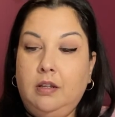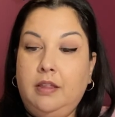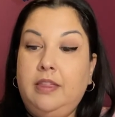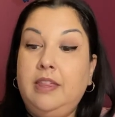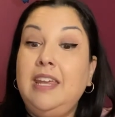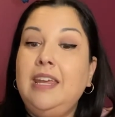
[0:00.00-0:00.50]

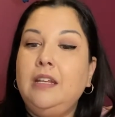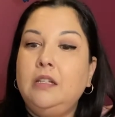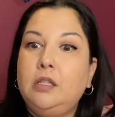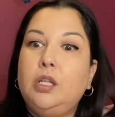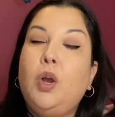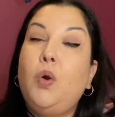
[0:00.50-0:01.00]

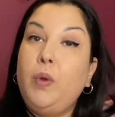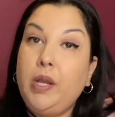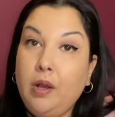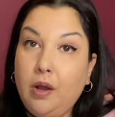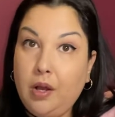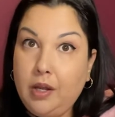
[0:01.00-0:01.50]
things going
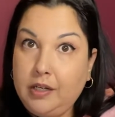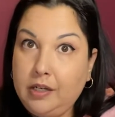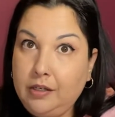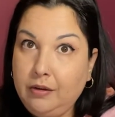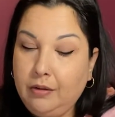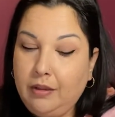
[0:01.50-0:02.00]
on in
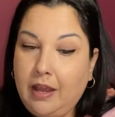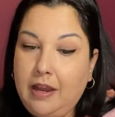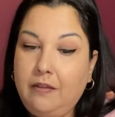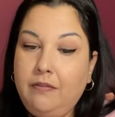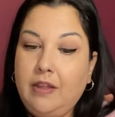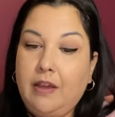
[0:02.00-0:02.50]
your
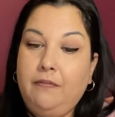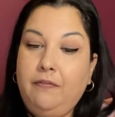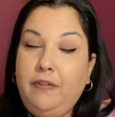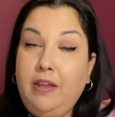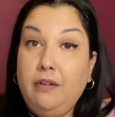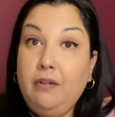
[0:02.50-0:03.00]
life that
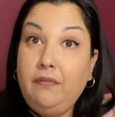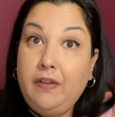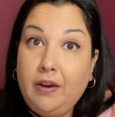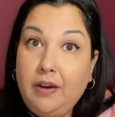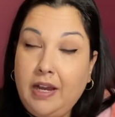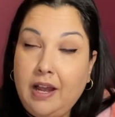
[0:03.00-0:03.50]
feel
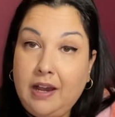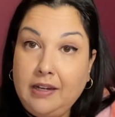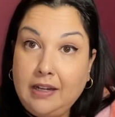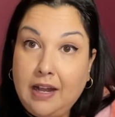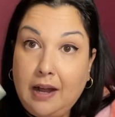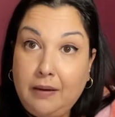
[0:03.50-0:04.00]
very
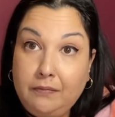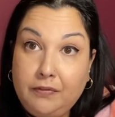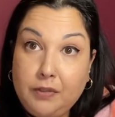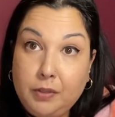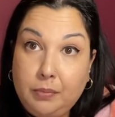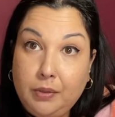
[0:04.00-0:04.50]

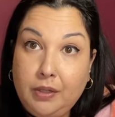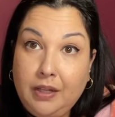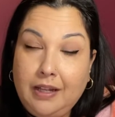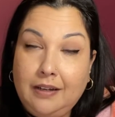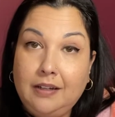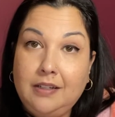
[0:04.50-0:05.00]
uncomfortable
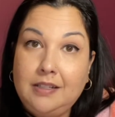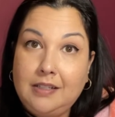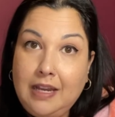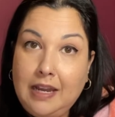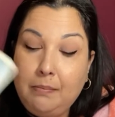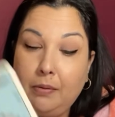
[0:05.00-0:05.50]
and
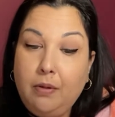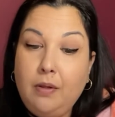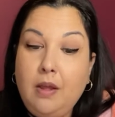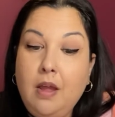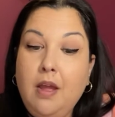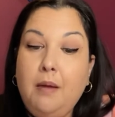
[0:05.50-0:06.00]

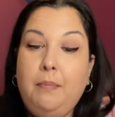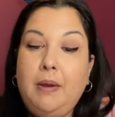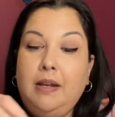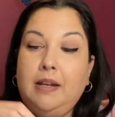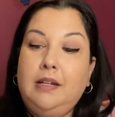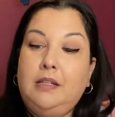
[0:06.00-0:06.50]
unstable,
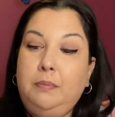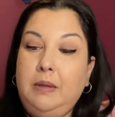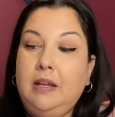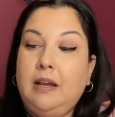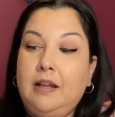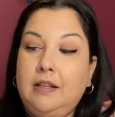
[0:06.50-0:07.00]
but it's
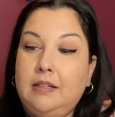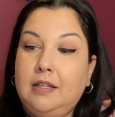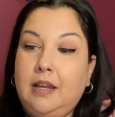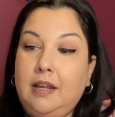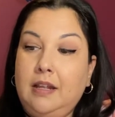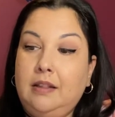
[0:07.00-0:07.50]
because
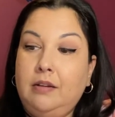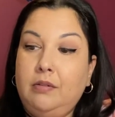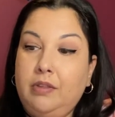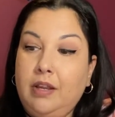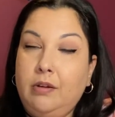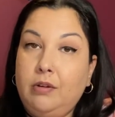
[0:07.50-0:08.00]
they're
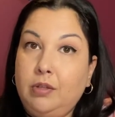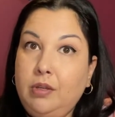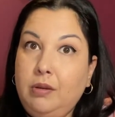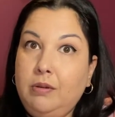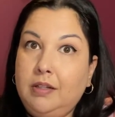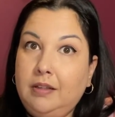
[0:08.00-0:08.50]
there so
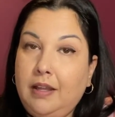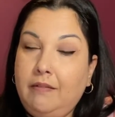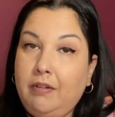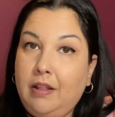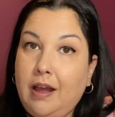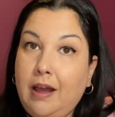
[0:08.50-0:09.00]
you can
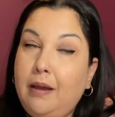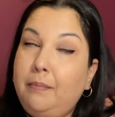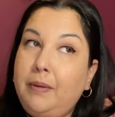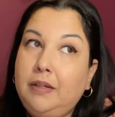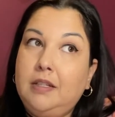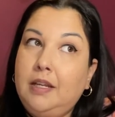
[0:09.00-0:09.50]
level up.
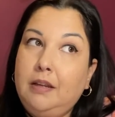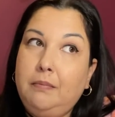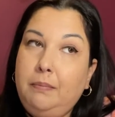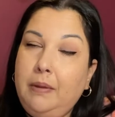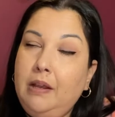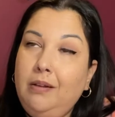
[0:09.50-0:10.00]
It's like a
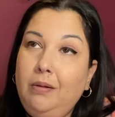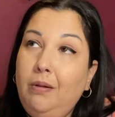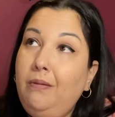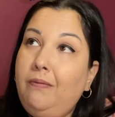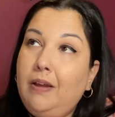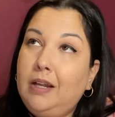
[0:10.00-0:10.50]
big
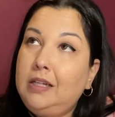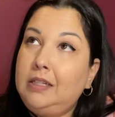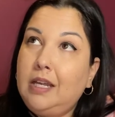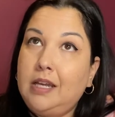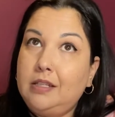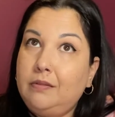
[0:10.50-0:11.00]
old fucking
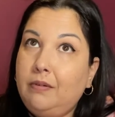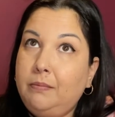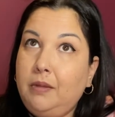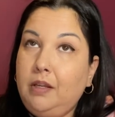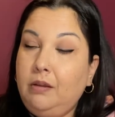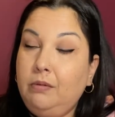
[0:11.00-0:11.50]
test from
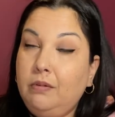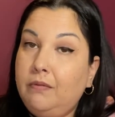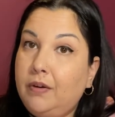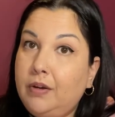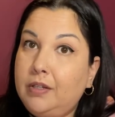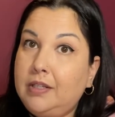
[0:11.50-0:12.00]
the
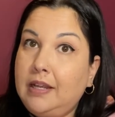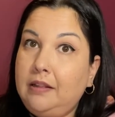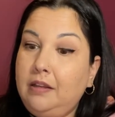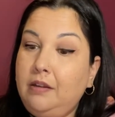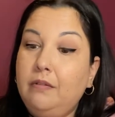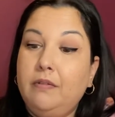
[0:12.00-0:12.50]
universe. And the
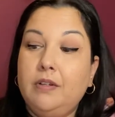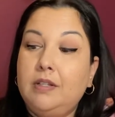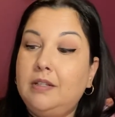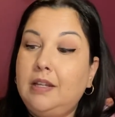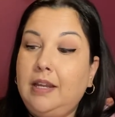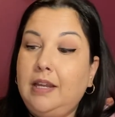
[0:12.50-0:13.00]
universe
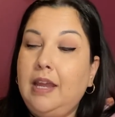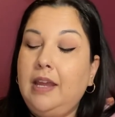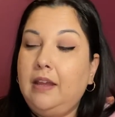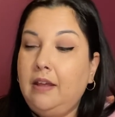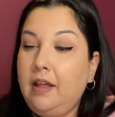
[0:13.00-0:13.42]
is like, Kate,